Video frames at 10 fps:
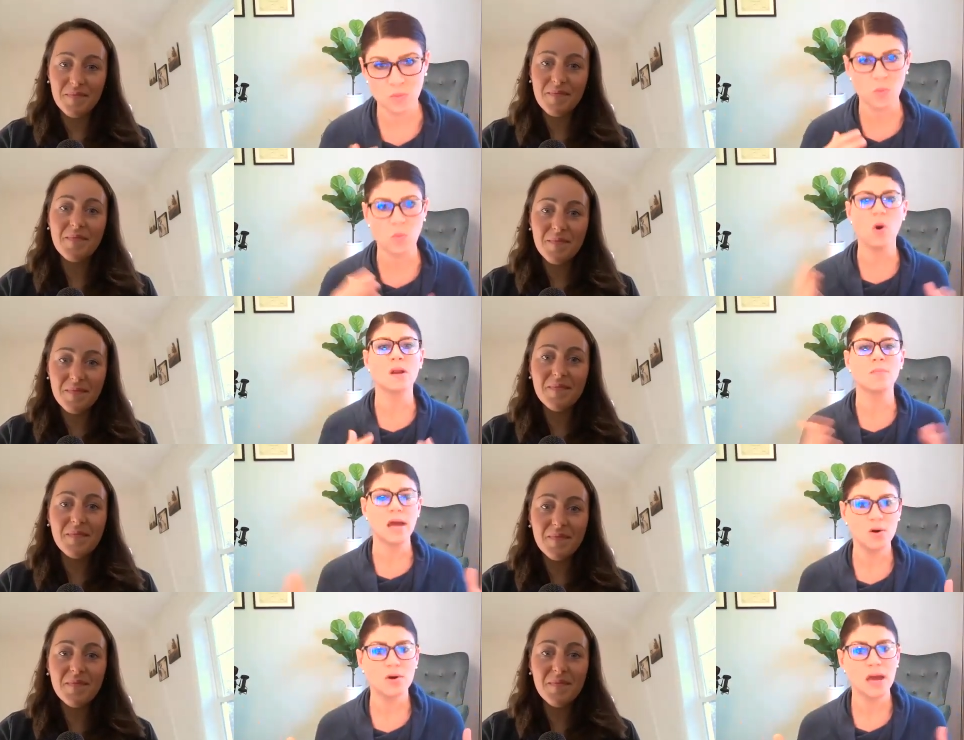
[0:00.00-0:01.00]
Speaker 1: what am
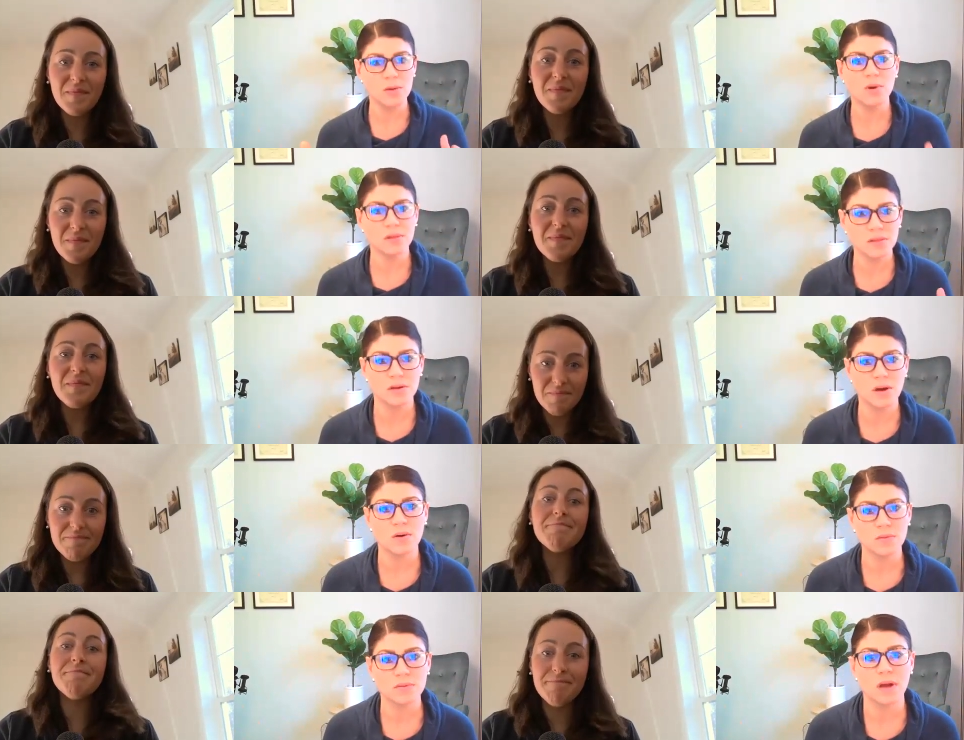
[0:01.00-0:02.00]
I okay with, you
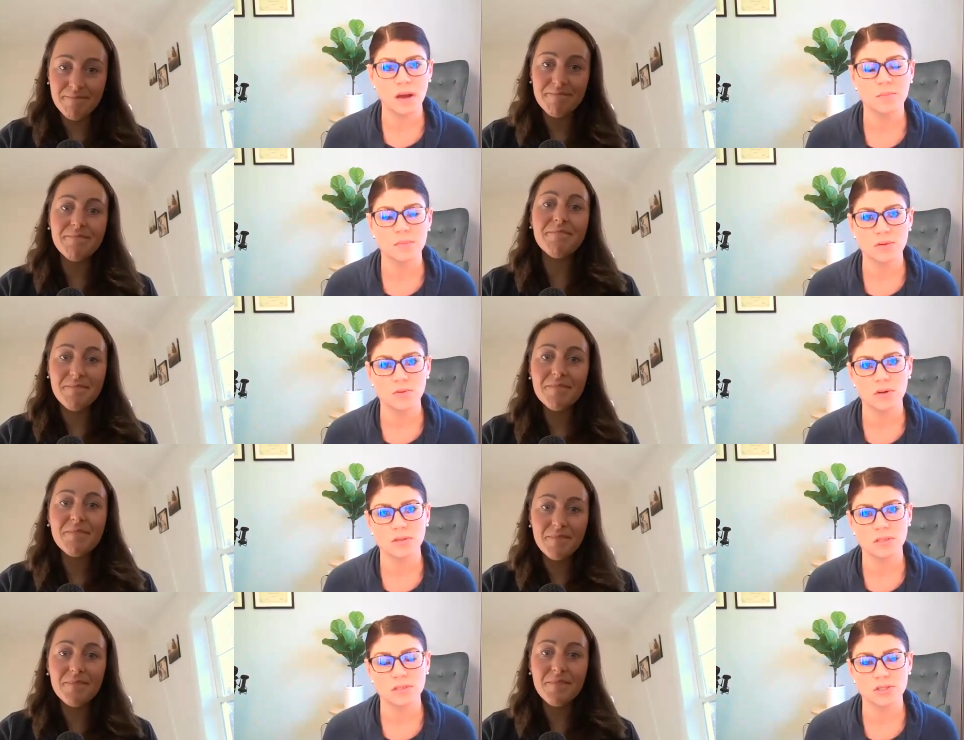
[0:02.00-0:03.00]
know, um, mm-hmm. in
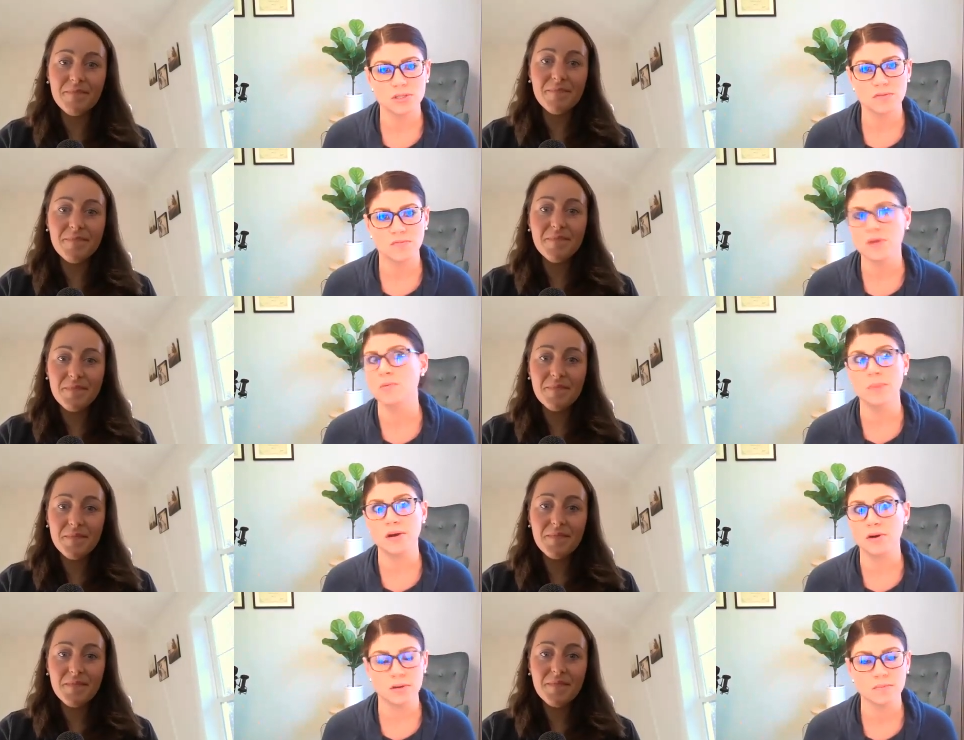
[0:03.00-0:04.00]
order to just feel
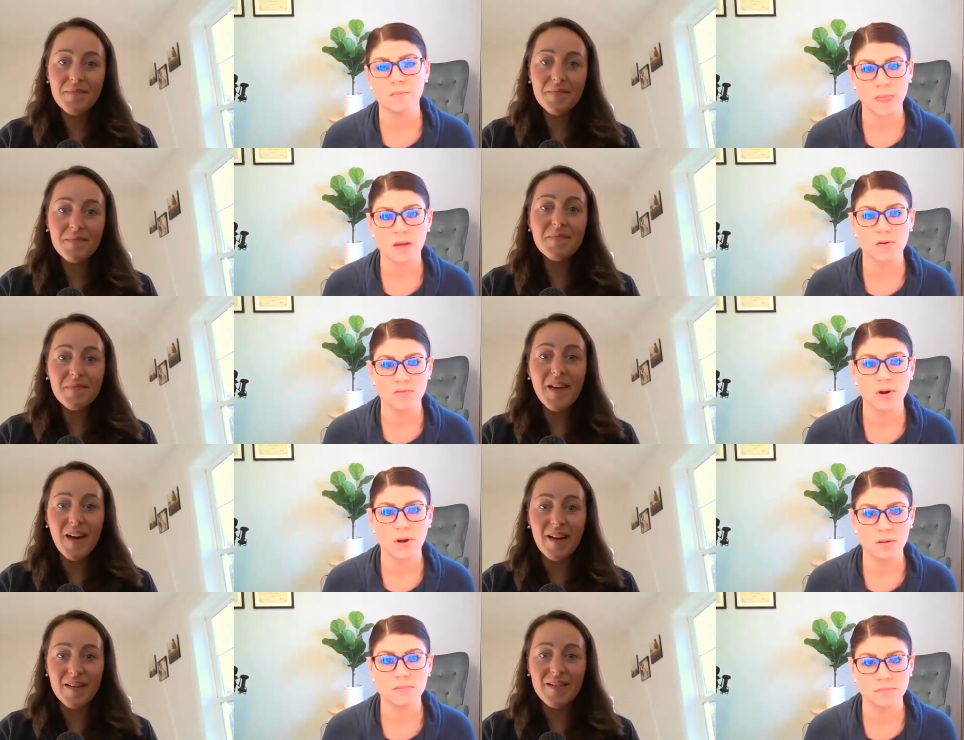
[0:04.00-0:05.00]
better overall.
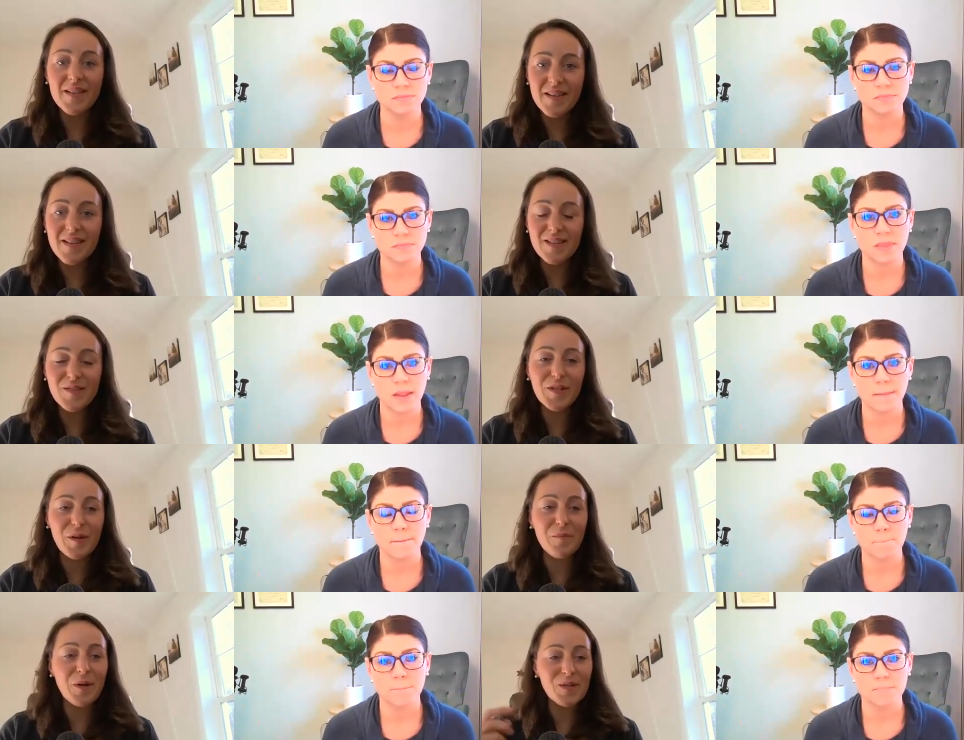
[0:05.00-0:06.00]
Yeah.
Speaker 2: It's a really
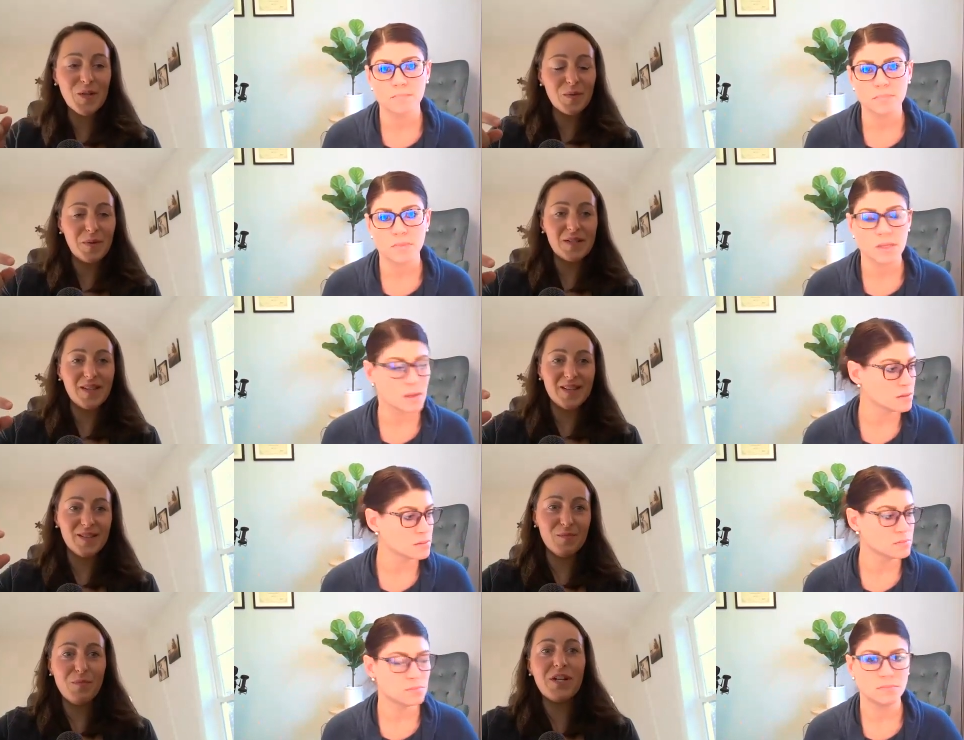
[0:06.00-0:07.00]
good point too. Plus
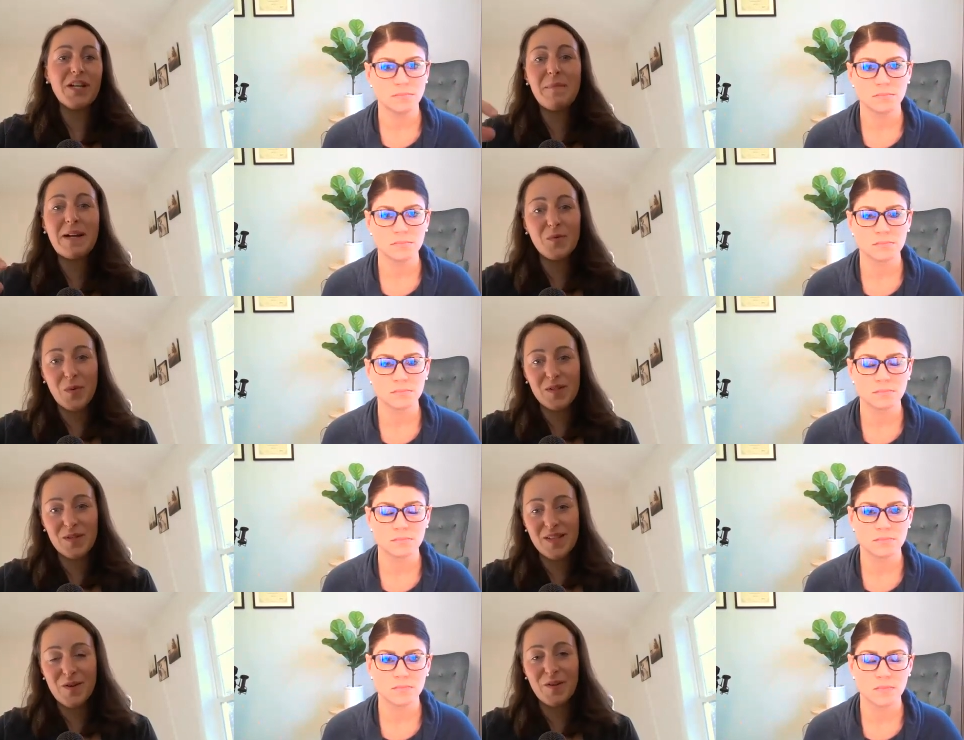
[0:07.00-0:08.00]
bringing it back to what you
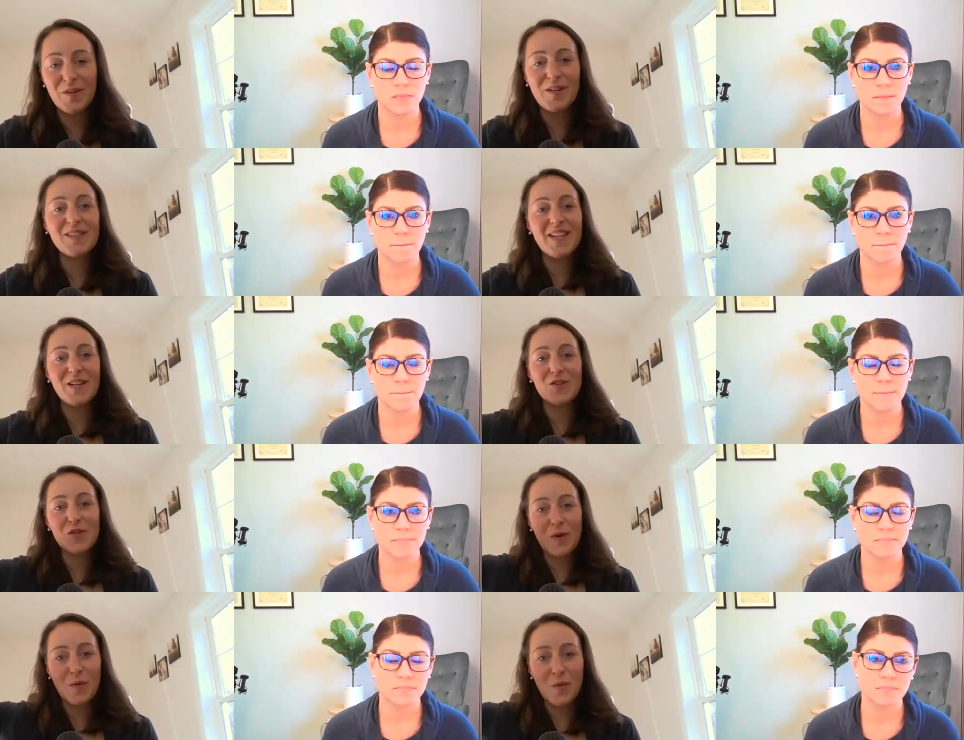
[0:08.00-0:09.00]
said earlier, it's like you're
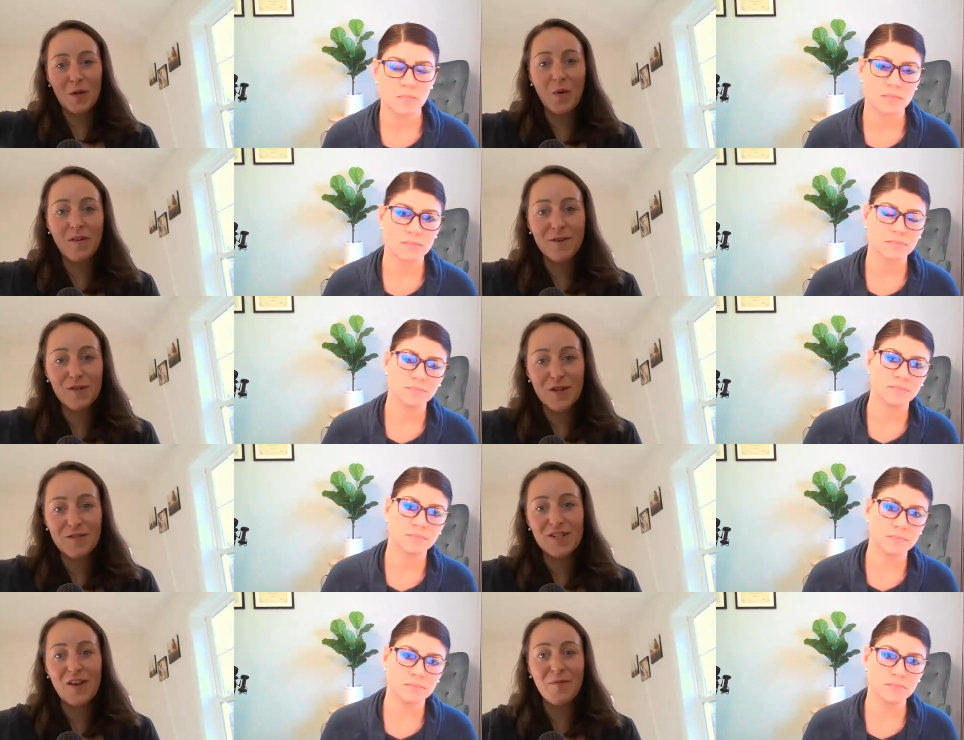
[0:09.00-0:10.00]
showing the world one version of
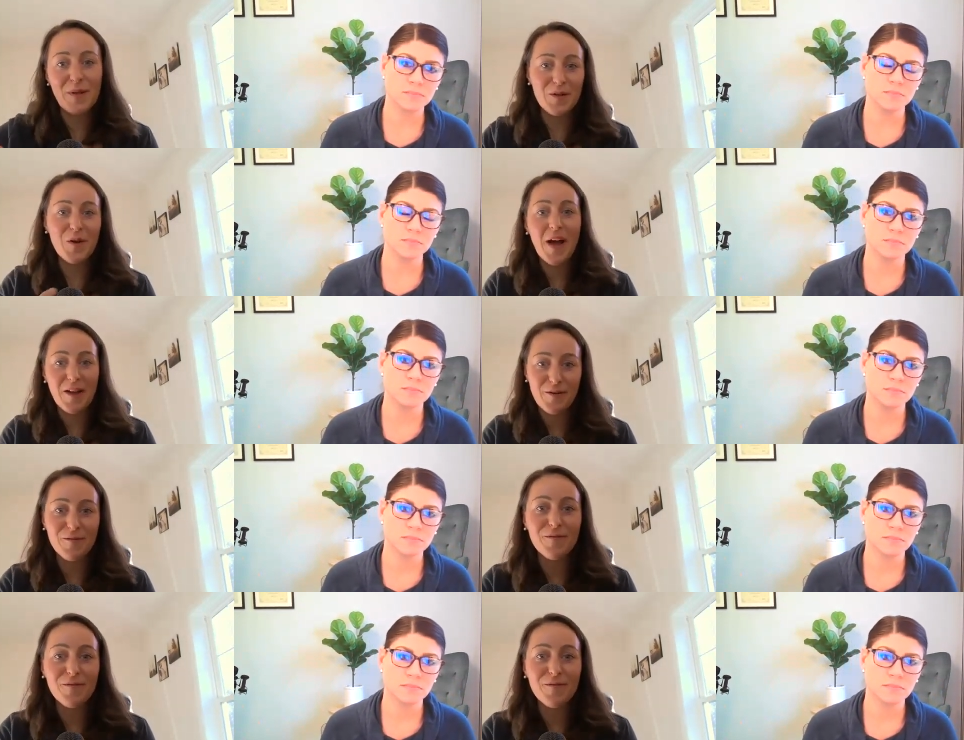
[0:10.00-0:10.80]
yourself, but you know how you're